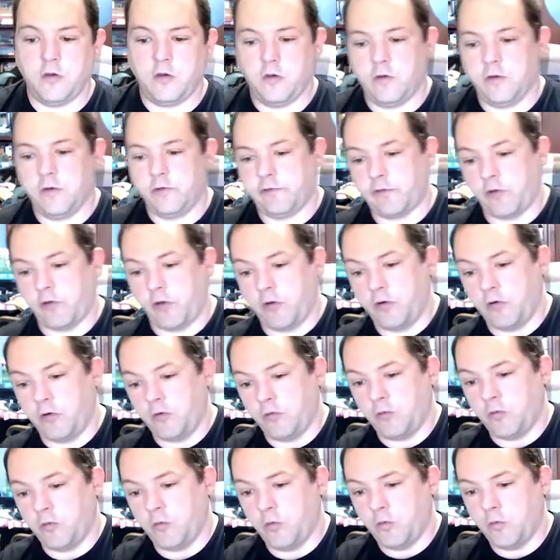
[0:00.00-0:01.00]
So
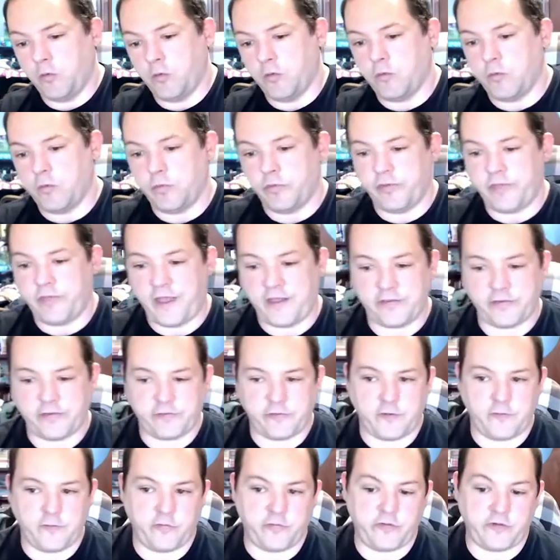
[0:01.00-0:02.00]
that's
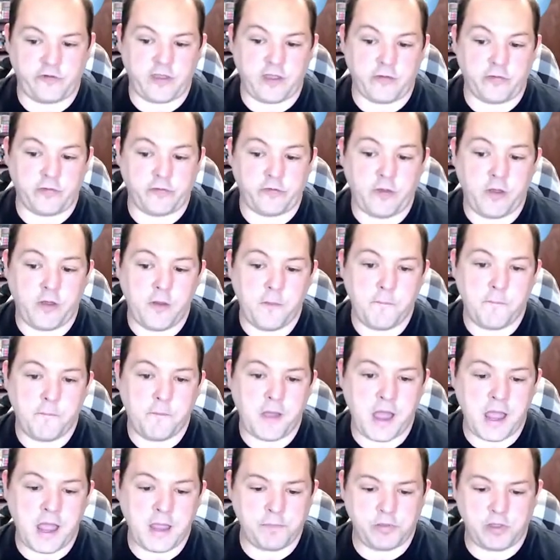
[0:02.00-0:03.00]
service accounts.
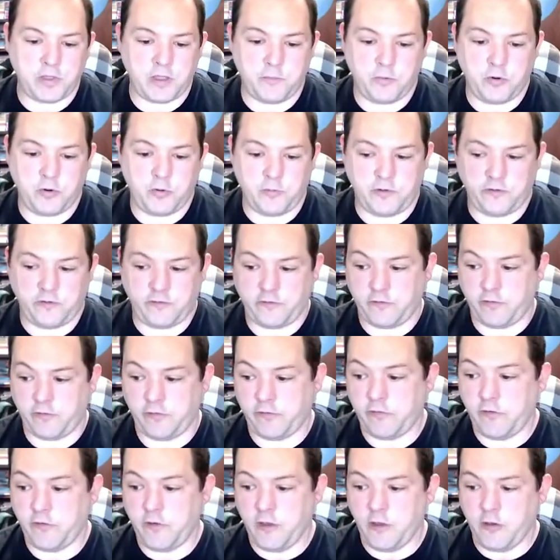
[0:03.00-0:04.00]
Pipeline
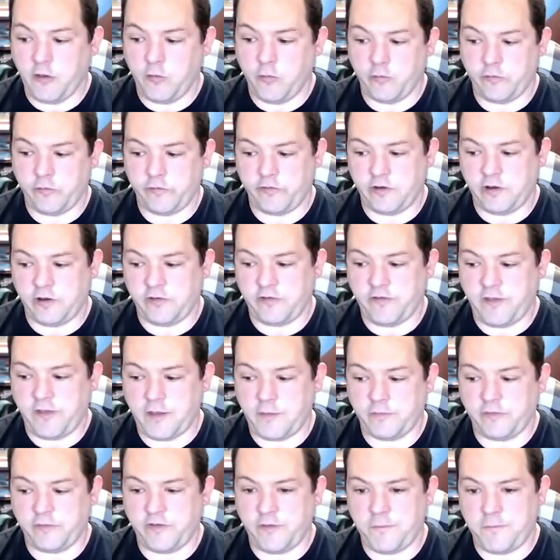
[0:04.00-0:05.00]
permissions was an
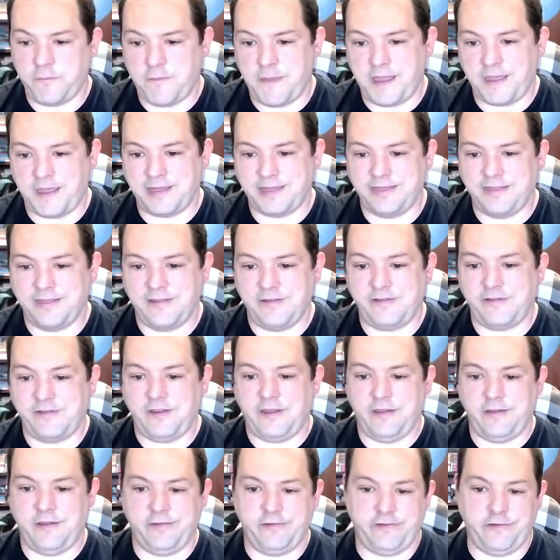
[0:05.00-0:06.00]
attempt to make this
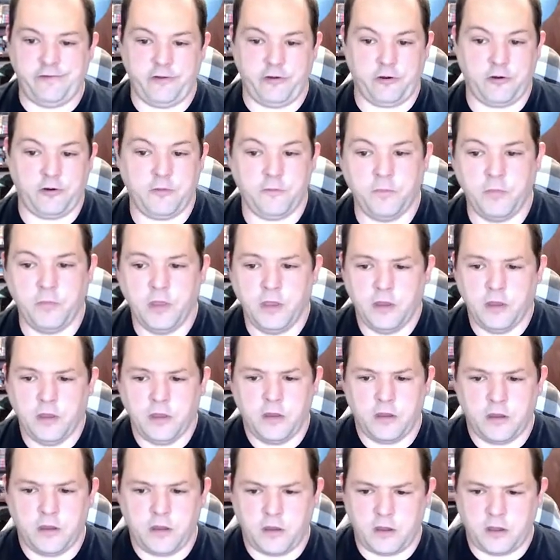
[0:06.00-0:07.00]
easier.
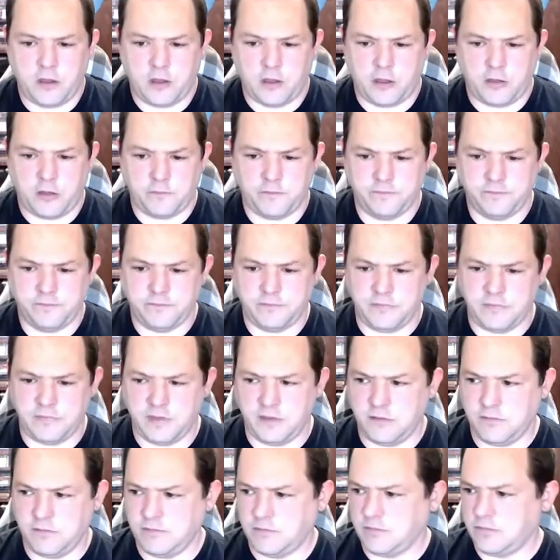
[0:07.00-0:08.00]
It
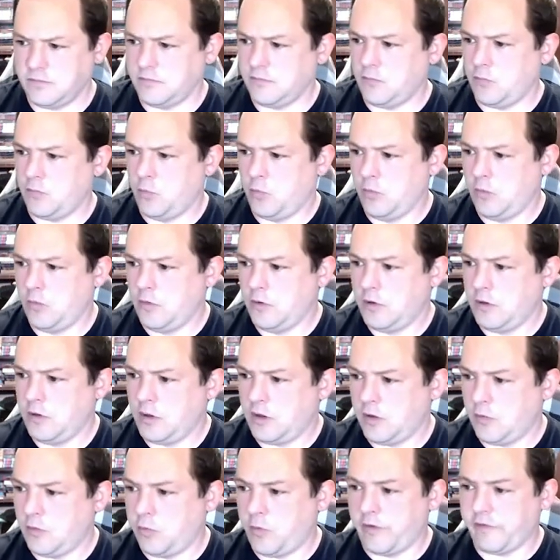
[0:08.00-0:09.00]

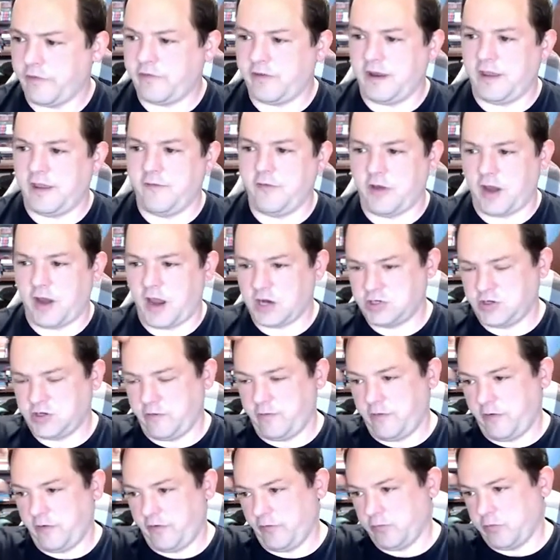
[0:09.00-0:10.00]
wasn't even actually
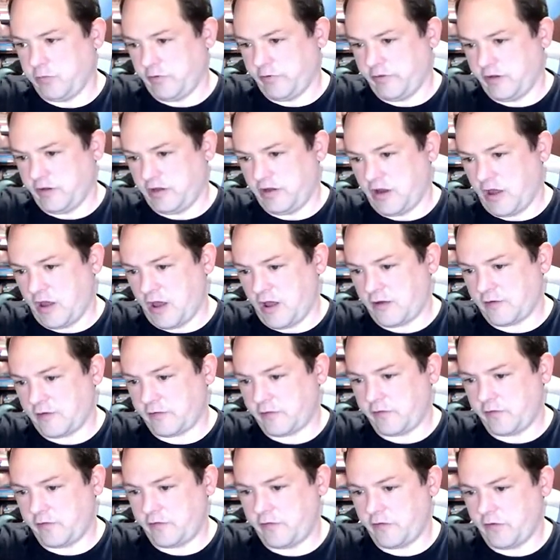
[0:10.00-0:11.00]
visible in the
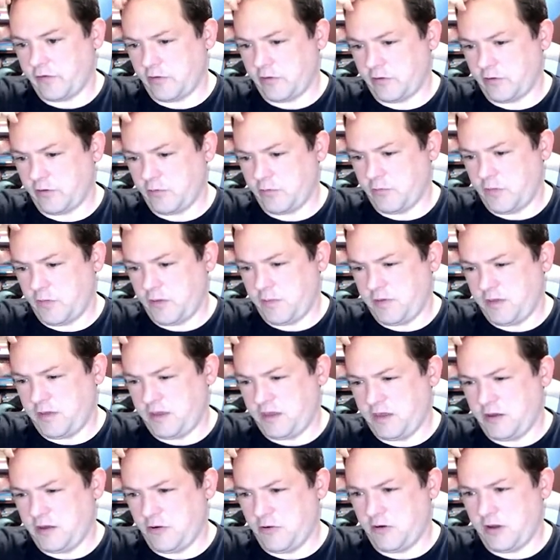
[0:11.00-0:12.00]
docs until maybe a
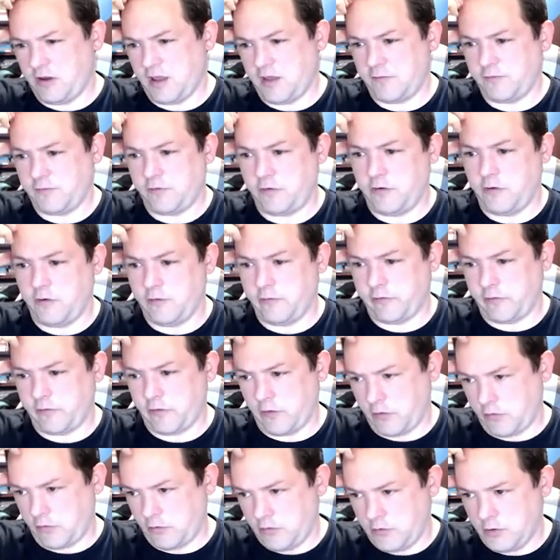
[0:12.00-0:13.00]
year and a half, 2 years
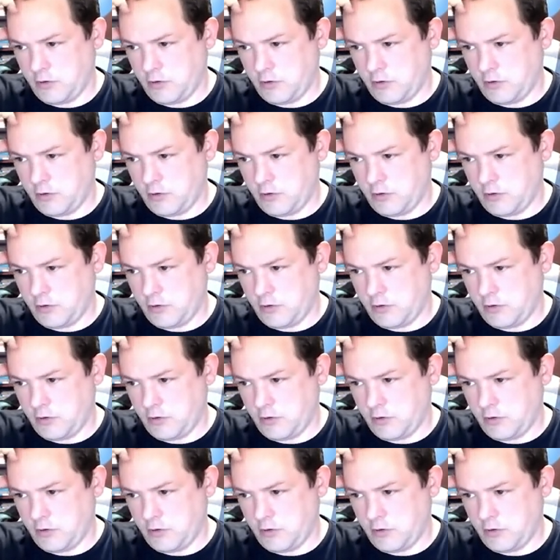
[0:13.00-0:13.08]
ago.